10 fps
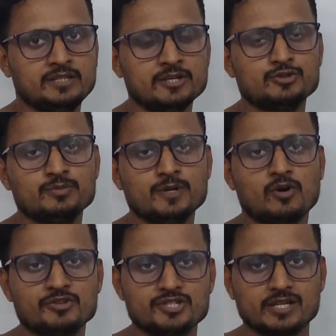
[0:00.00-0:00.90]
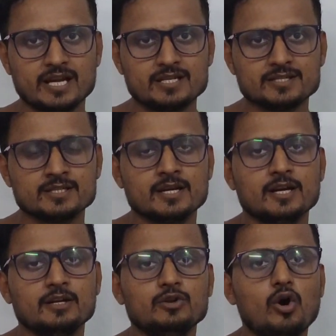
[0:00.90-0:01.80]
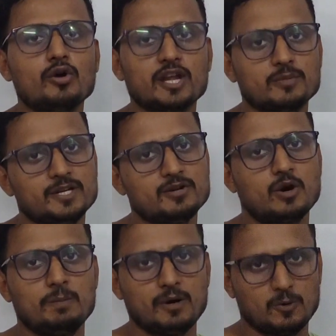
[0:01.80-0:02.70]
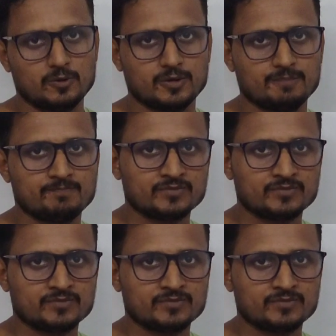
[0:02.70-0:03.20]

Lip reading: They should be considered as non-aromatic compound.